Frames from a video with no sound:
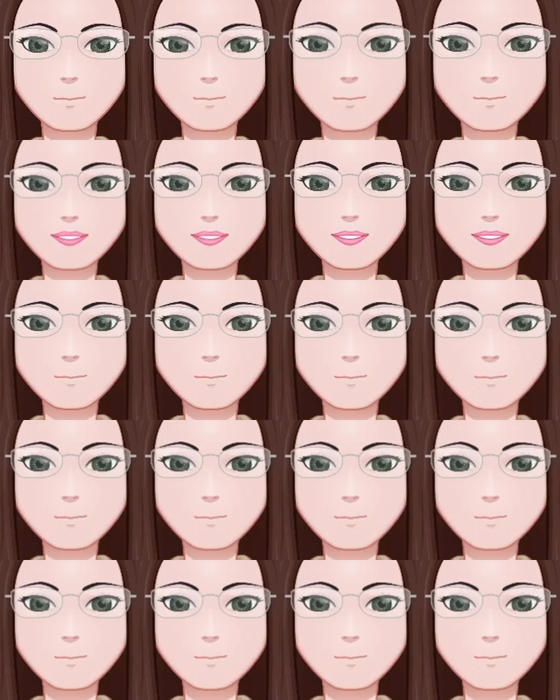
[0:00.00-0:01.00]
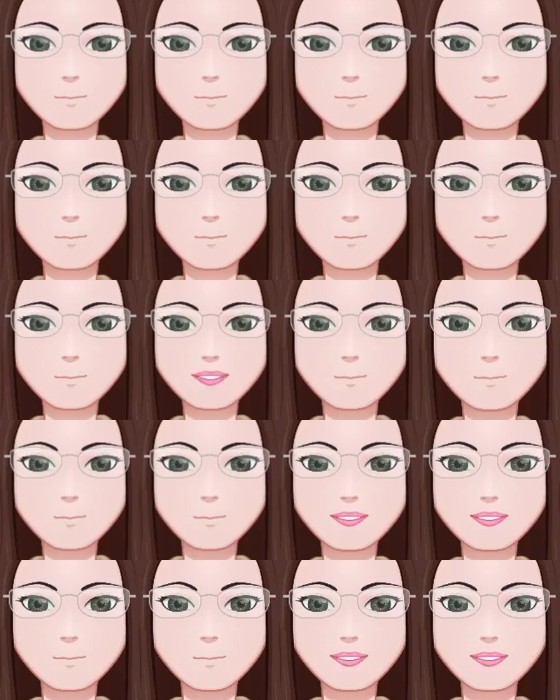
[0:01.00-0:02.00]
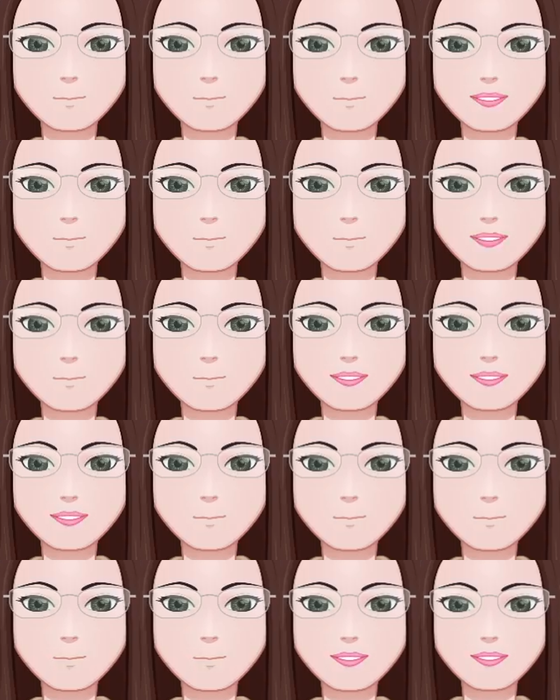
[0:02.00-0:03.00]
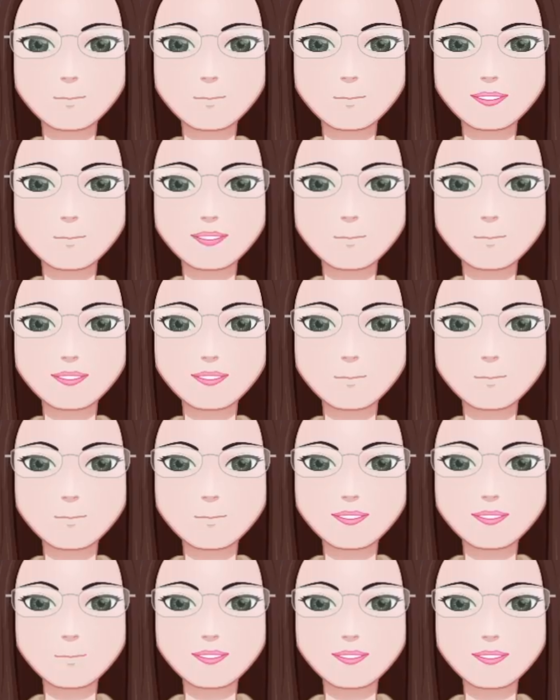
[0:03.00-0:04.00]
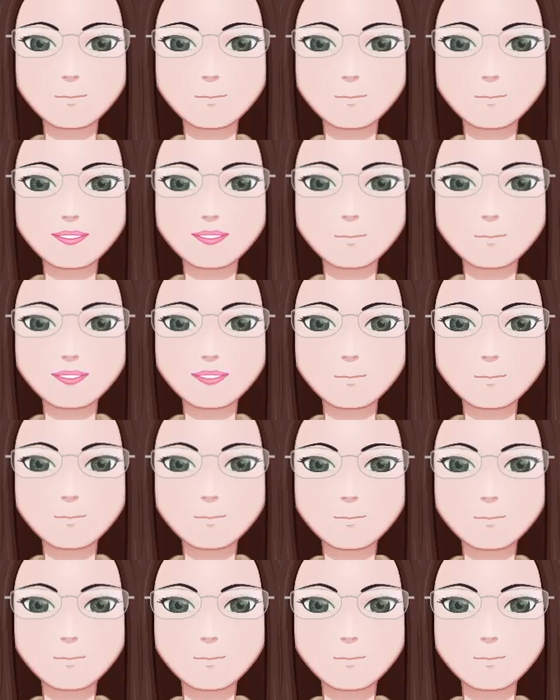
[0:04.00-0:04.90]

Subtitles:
But if I did put them in the pin cushion, I've got to spend hours putting them in the pin cushion.